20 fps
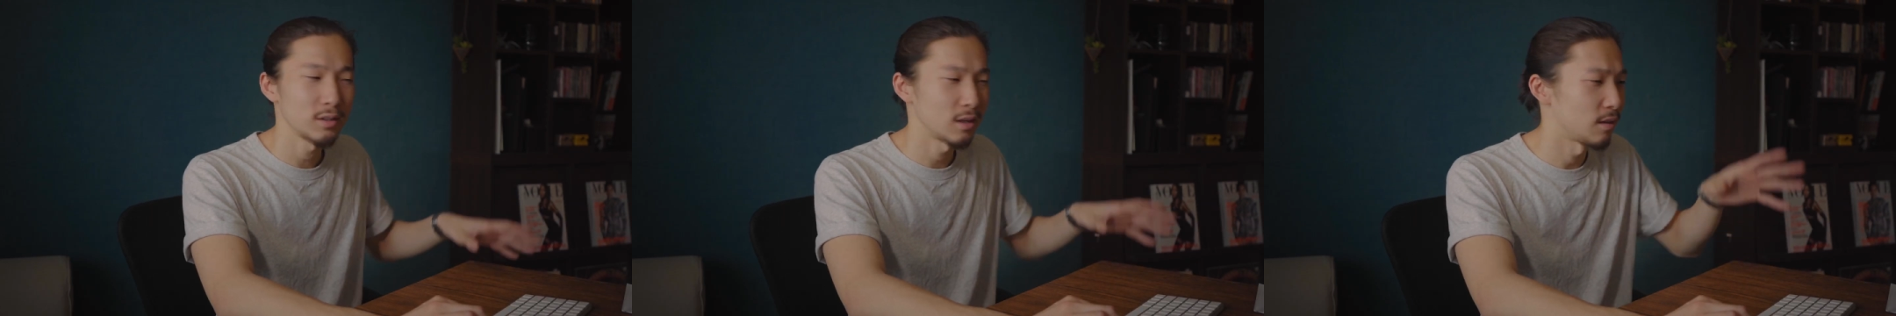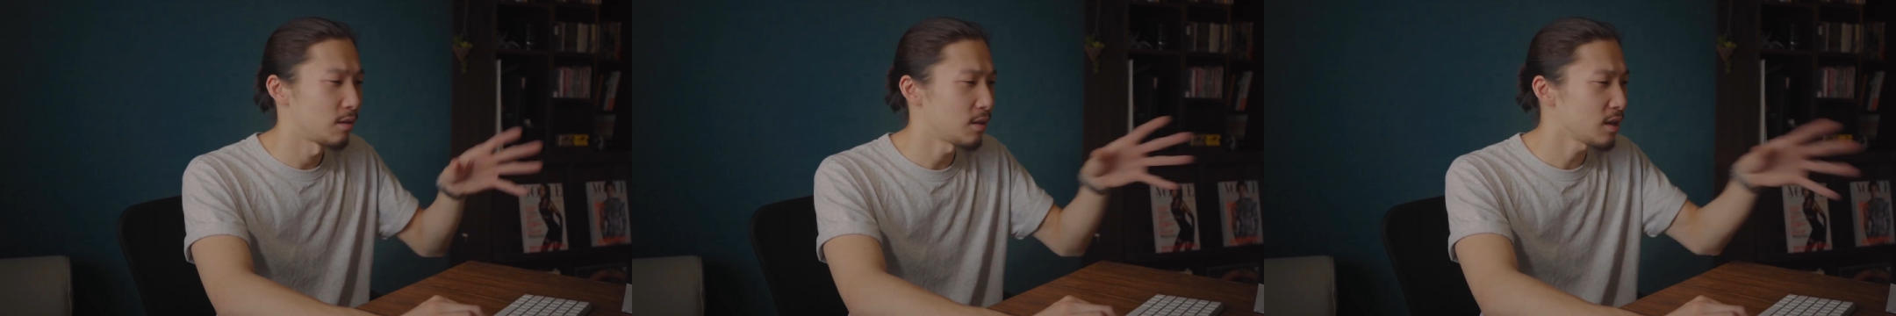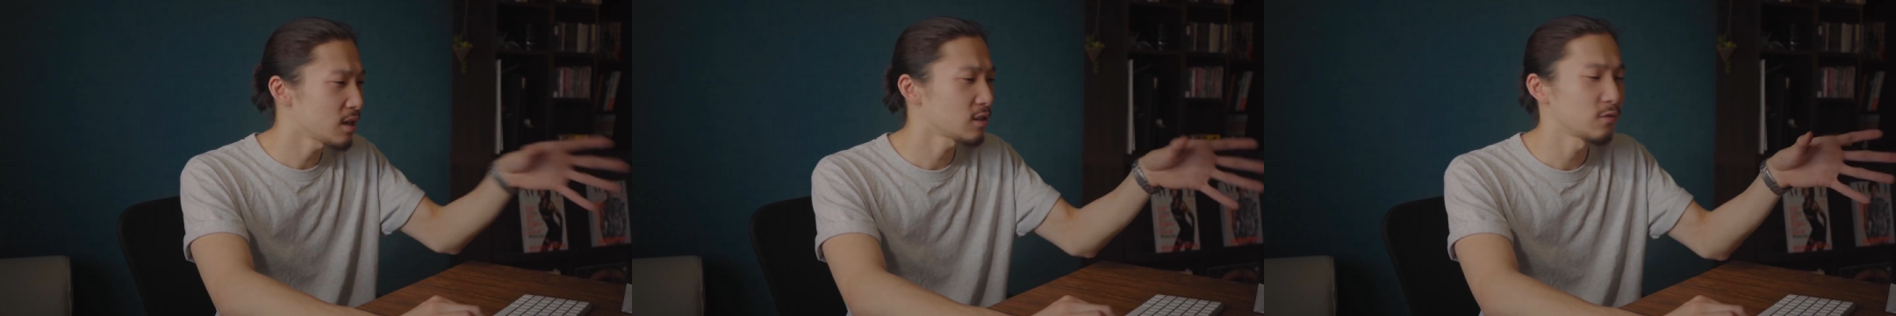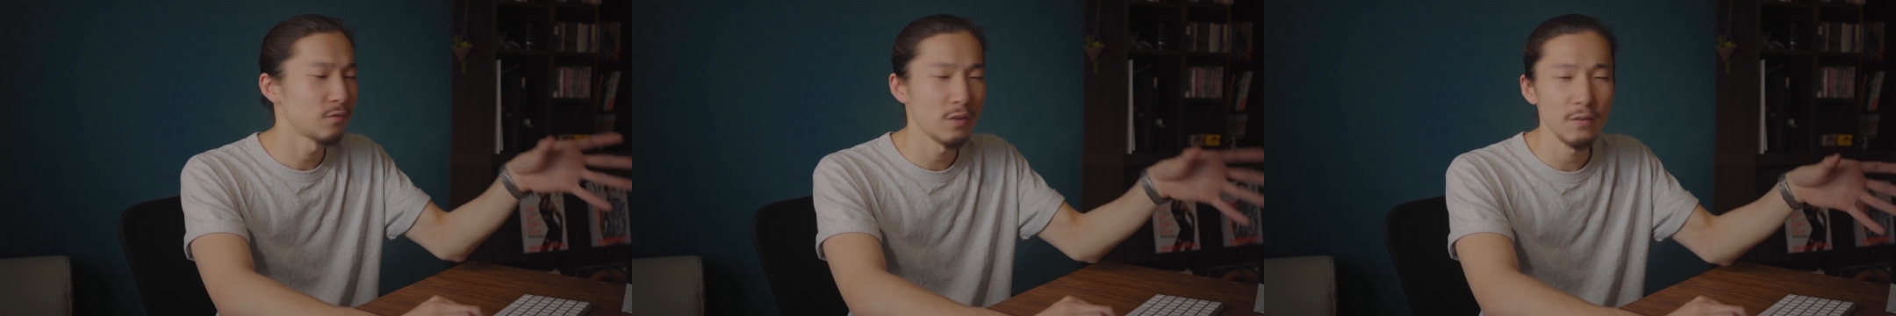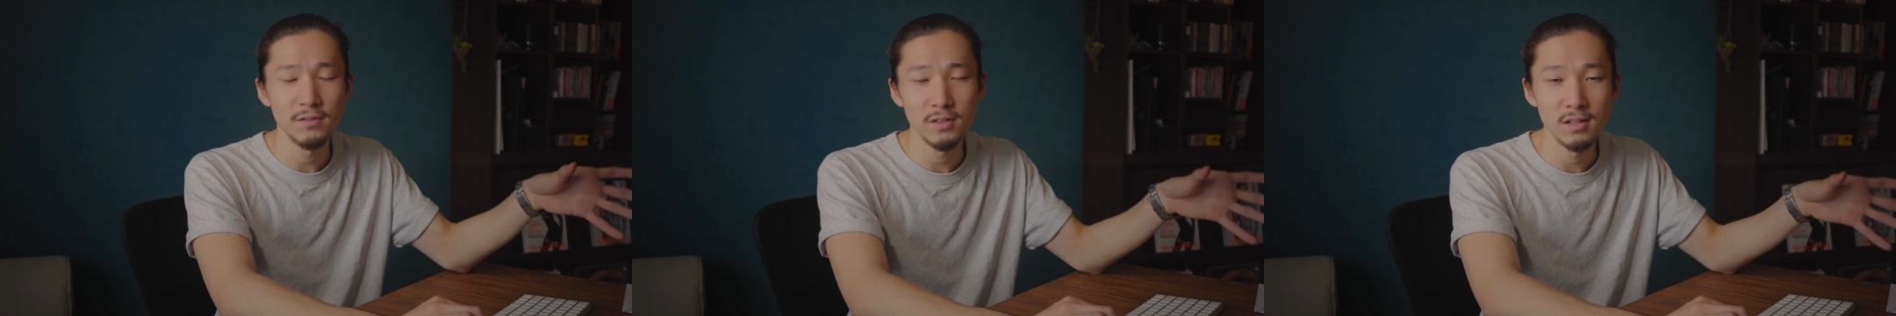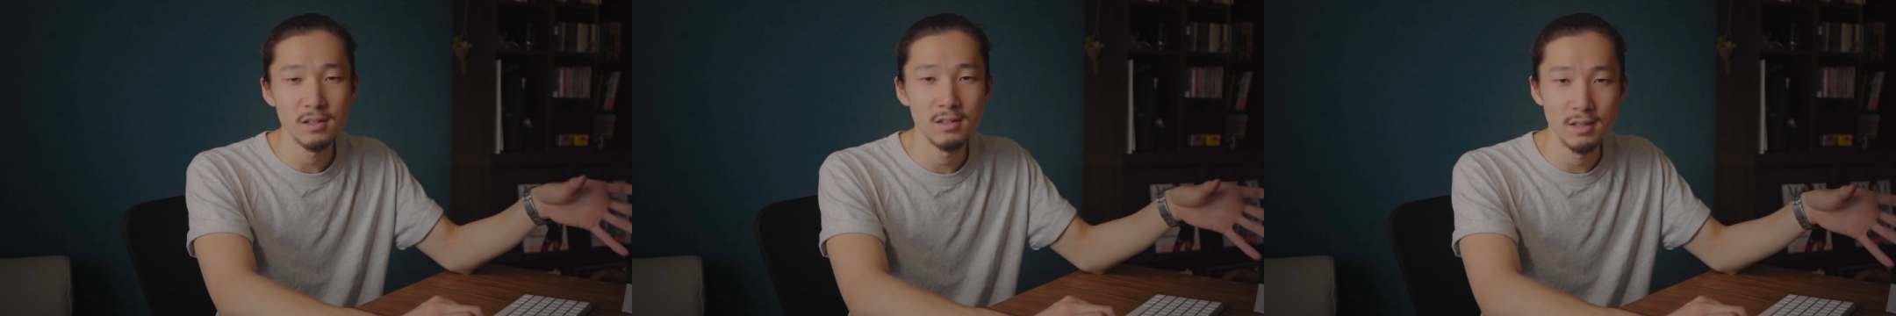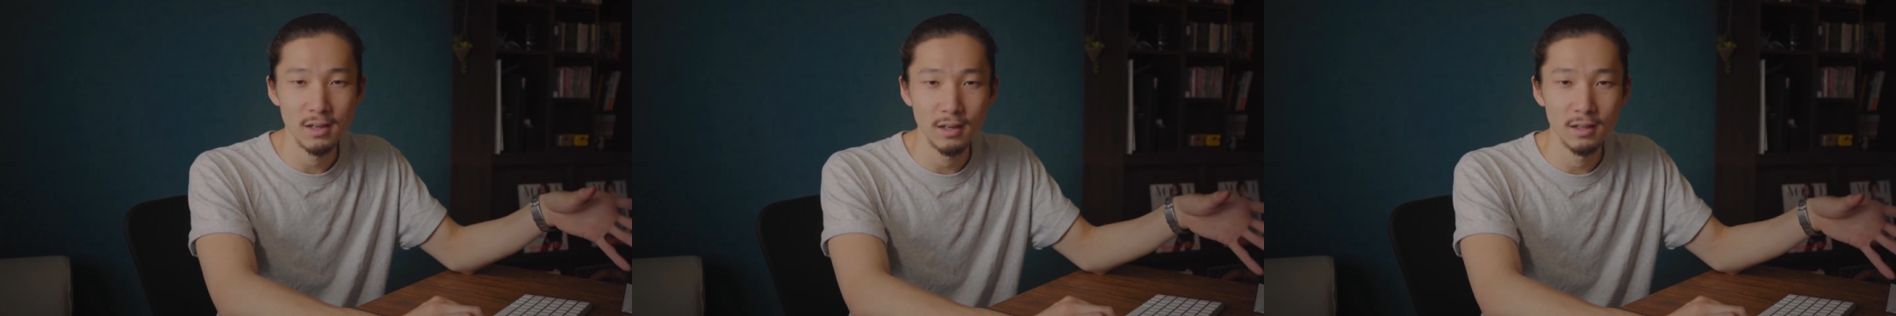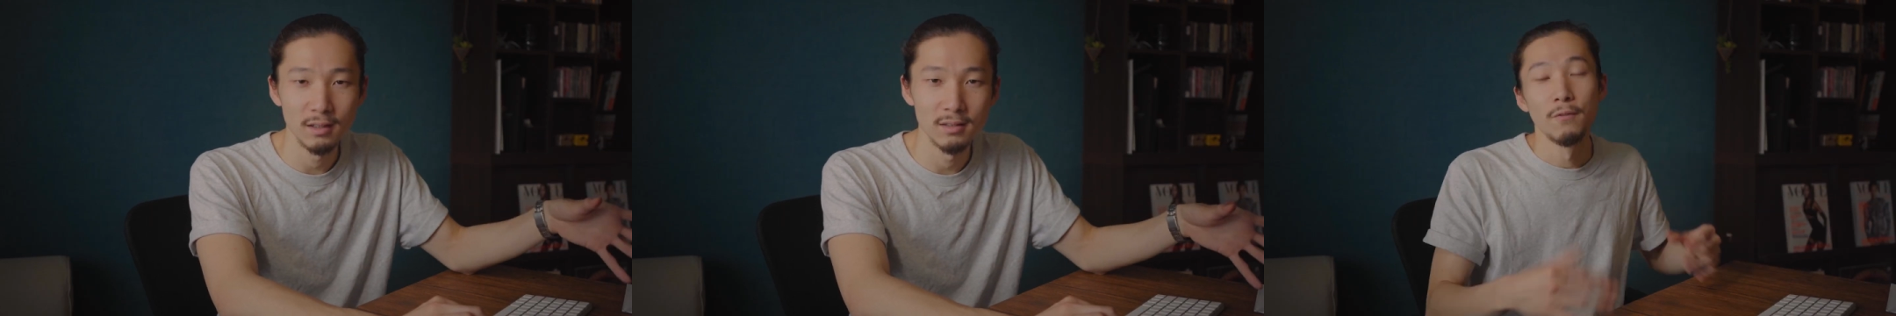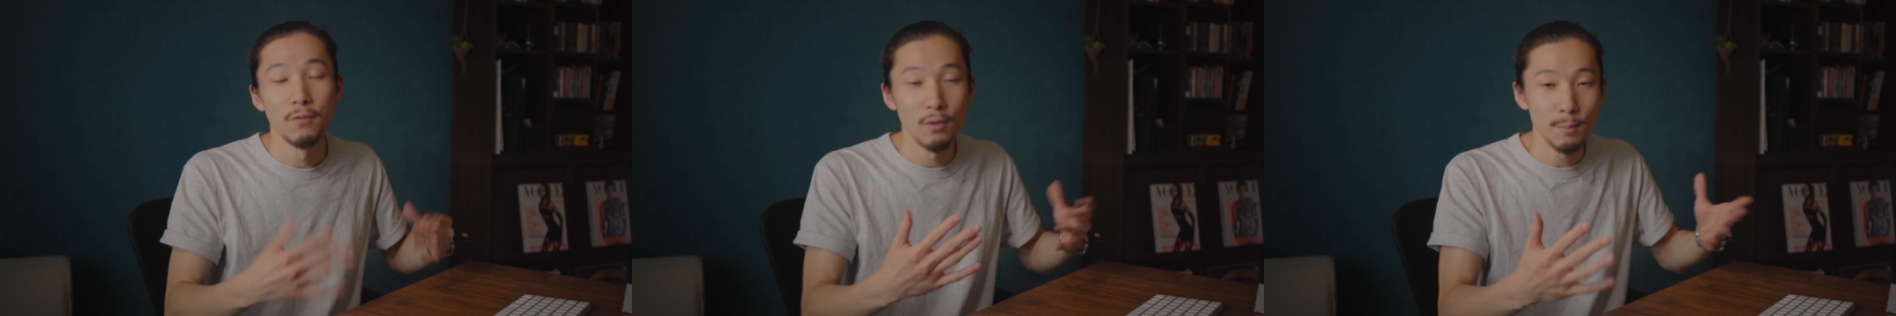in this 15 seconds.